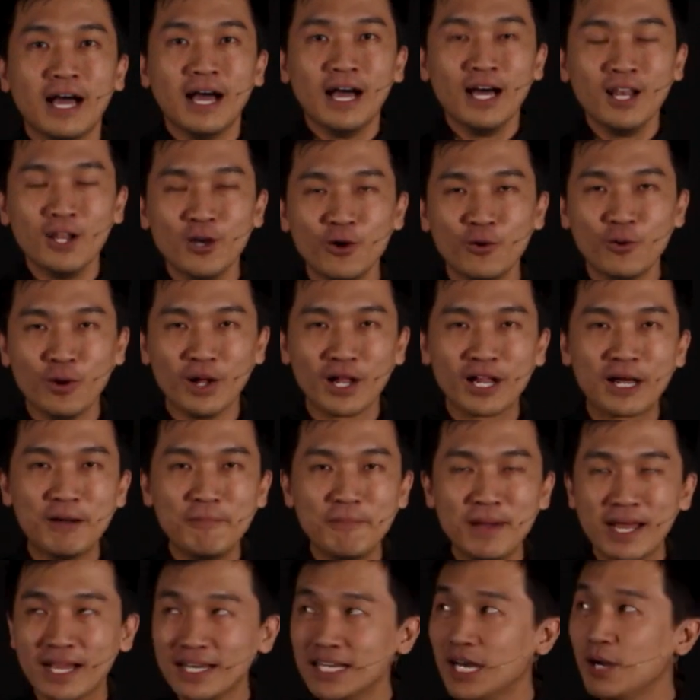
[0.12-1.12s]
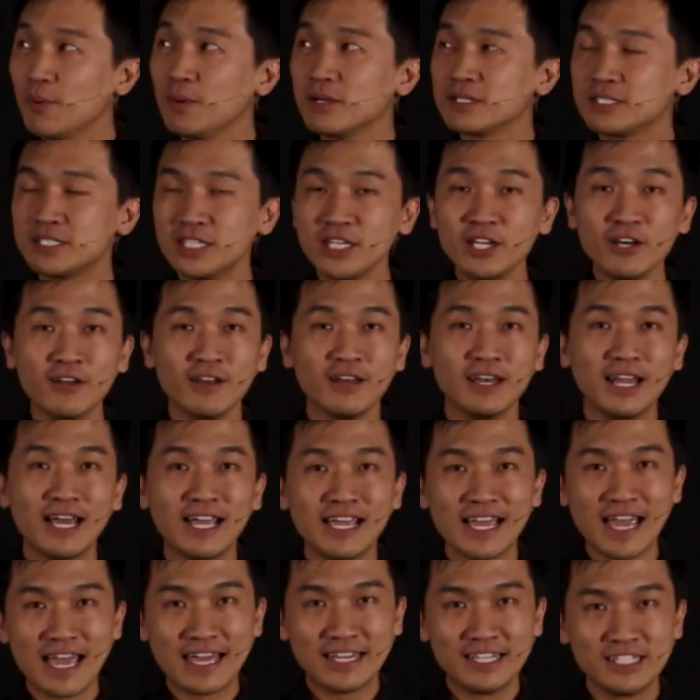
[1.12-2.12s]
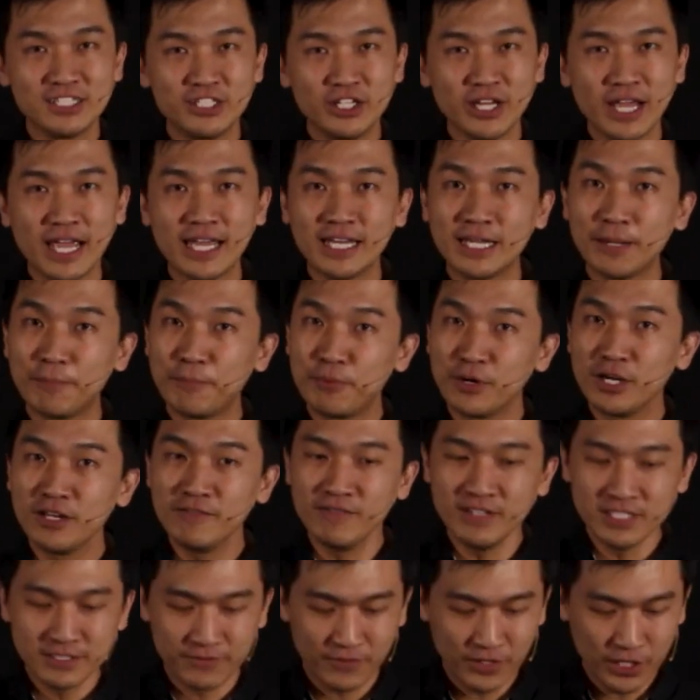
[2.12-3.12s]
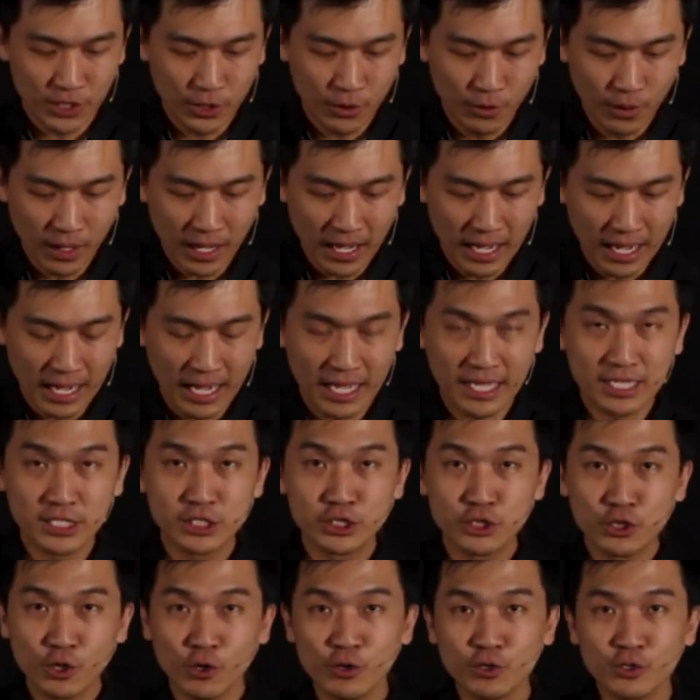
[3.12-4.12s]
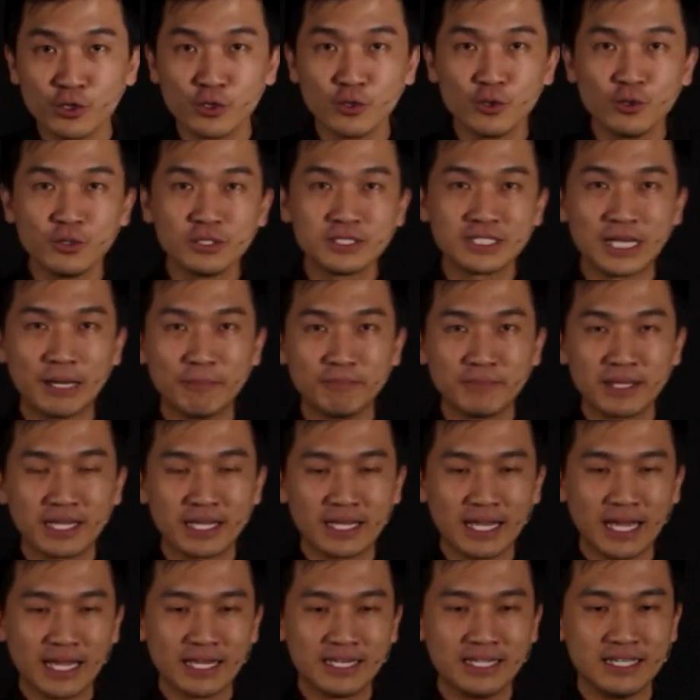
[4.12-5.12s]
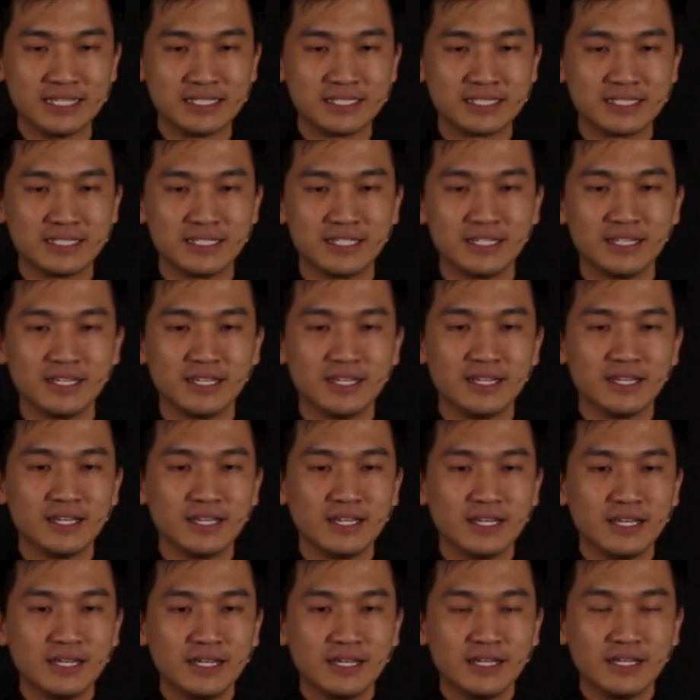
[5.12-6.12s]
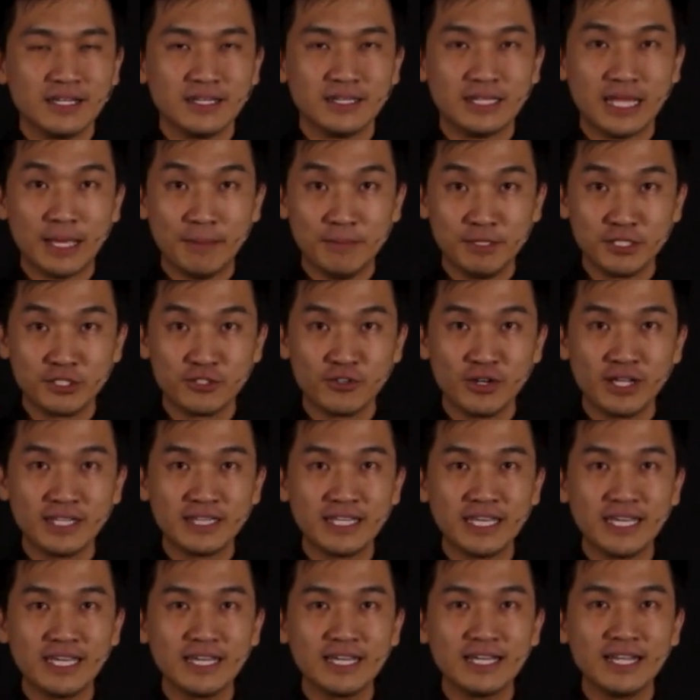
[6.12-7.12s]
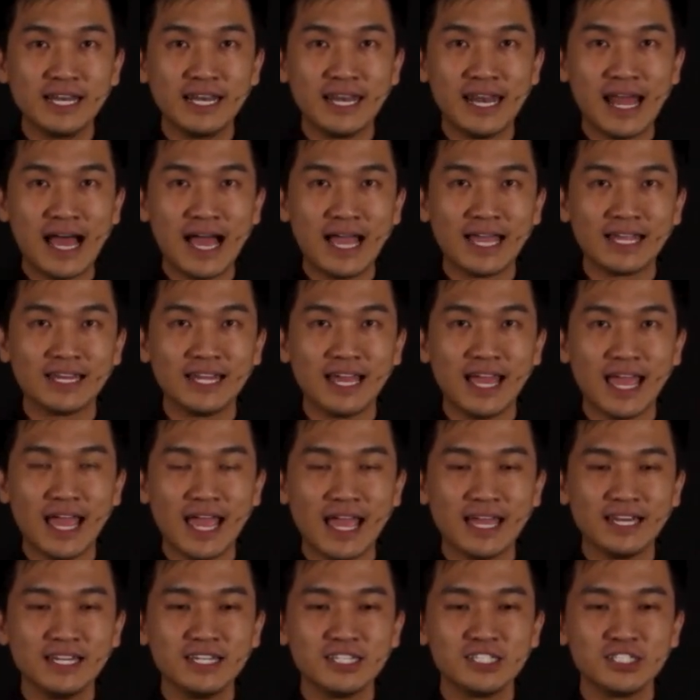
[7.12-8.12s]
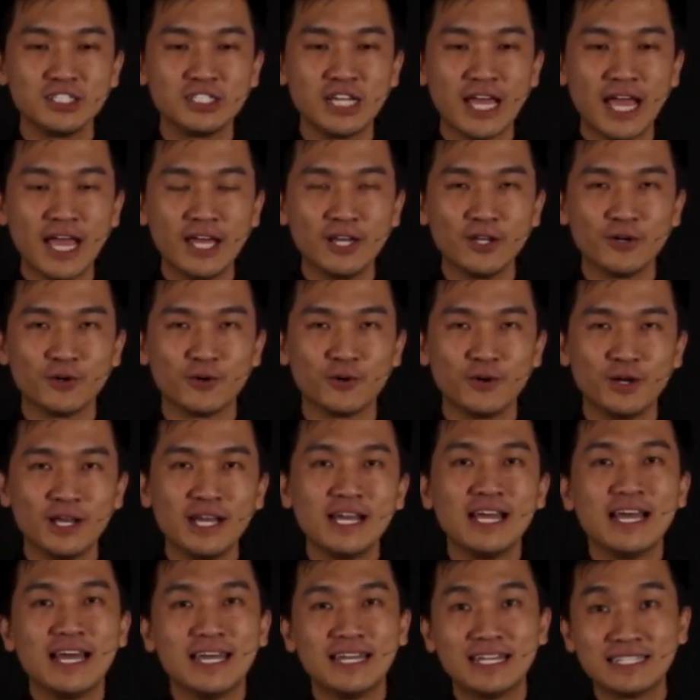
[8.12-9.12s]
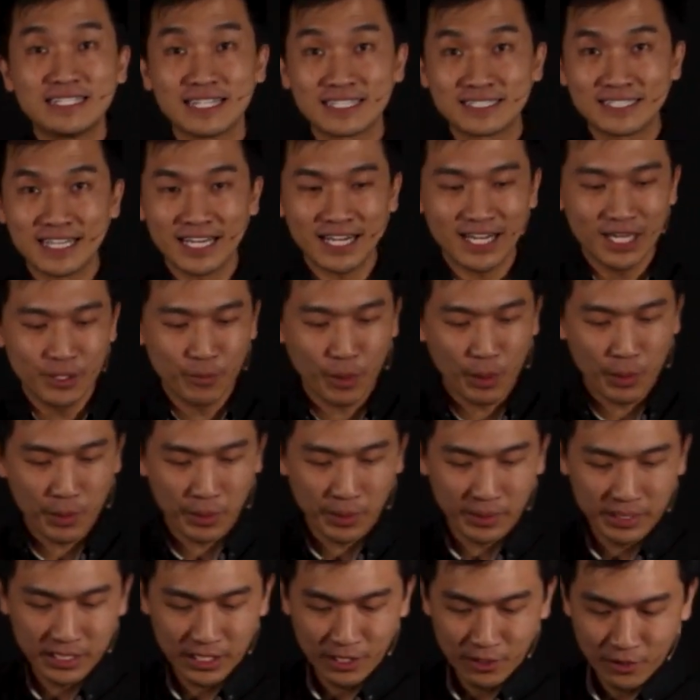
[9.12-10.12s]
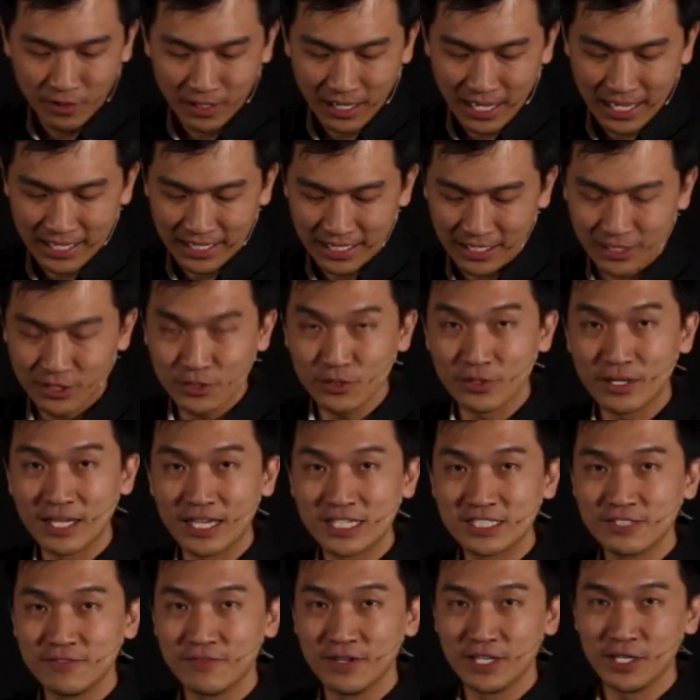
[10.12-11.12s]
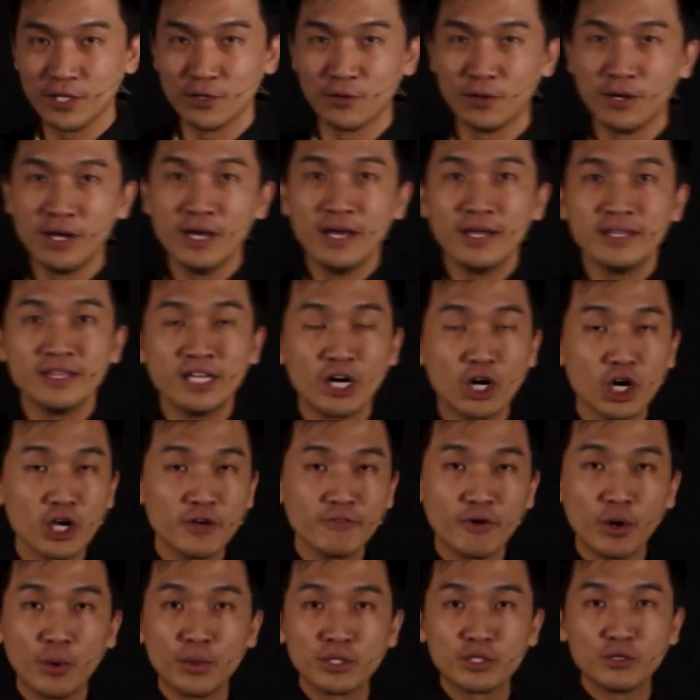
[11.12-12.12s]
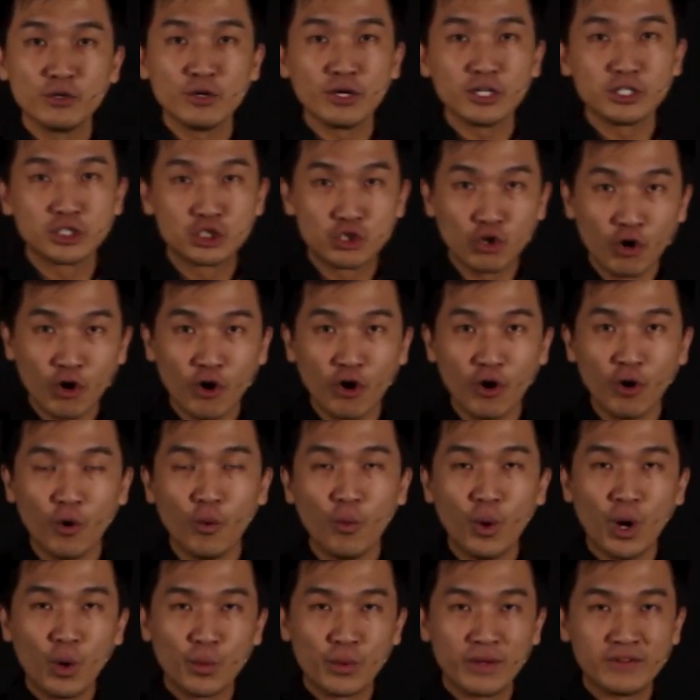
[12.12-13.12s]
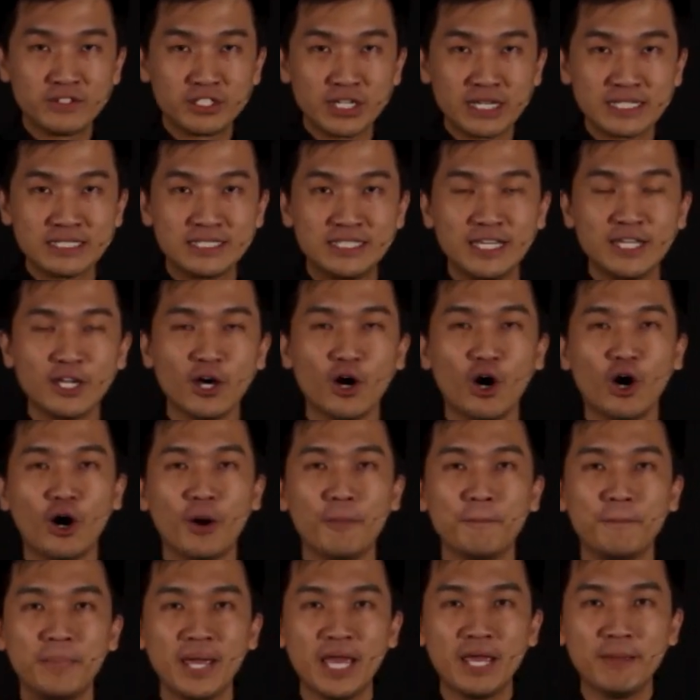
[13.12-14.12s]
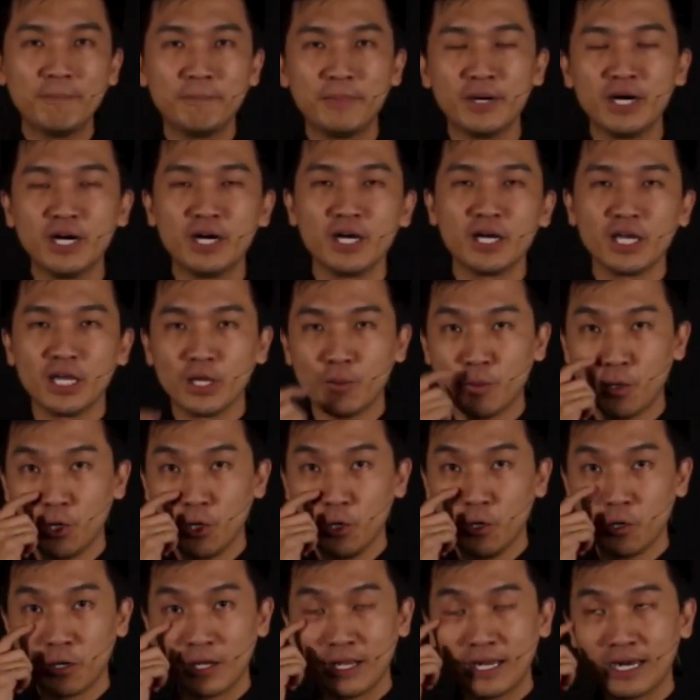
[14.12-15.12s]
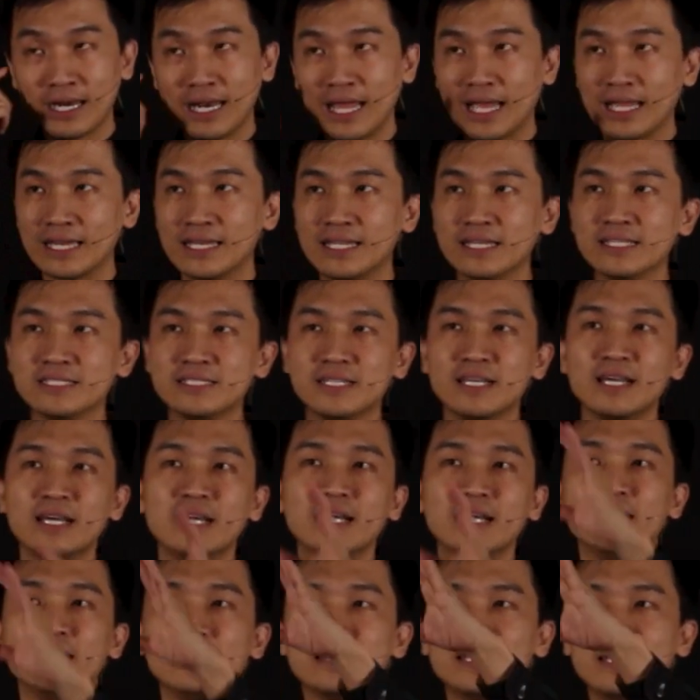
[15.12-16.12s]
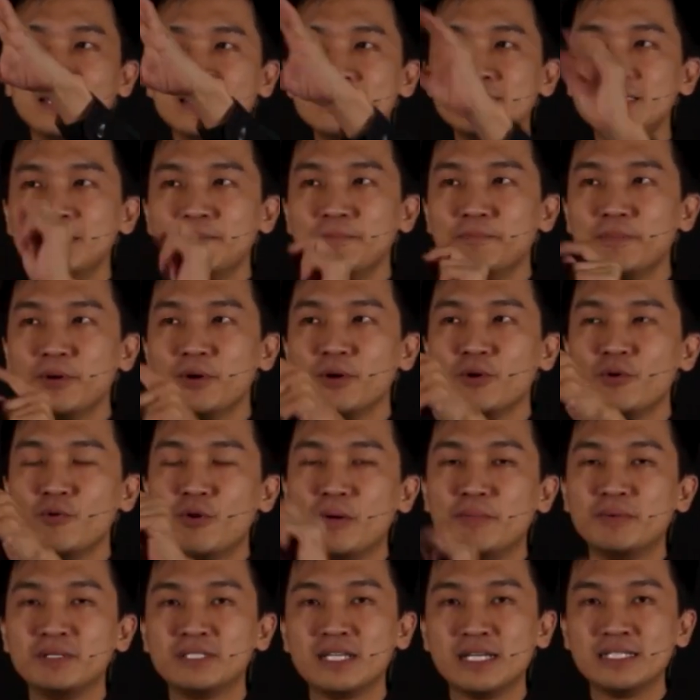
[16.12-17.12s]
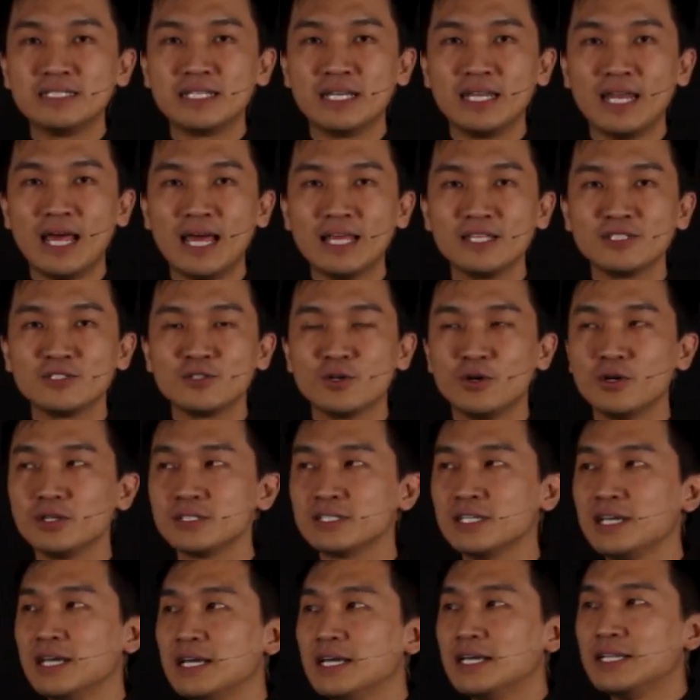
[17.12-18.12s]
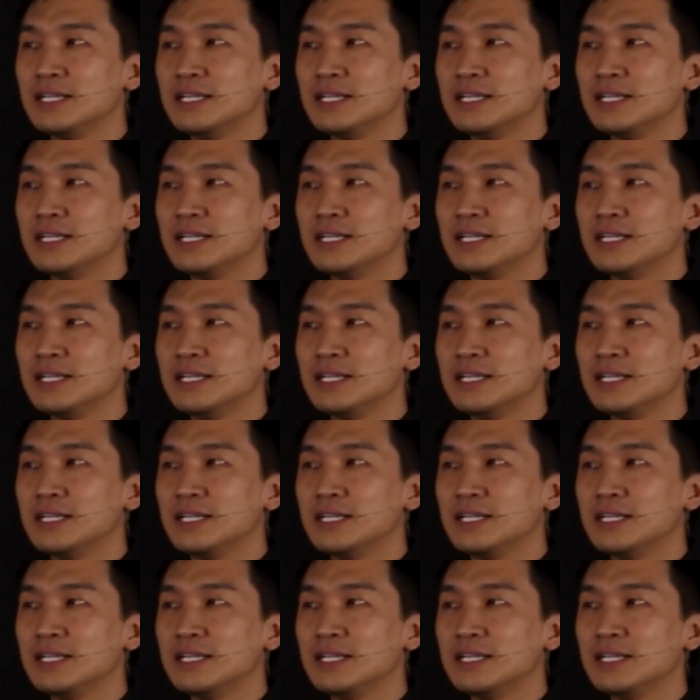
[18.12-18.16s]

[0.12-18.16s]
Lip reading: Hello, welcome back. Now we're still on light energy. In a previous video, I showed you something like this, demonstrating light and shadow. And that's exactly what we want to look at in today's video. Now, if I were to draw what we just did on paper, it will look like this. This symbol represents a light source,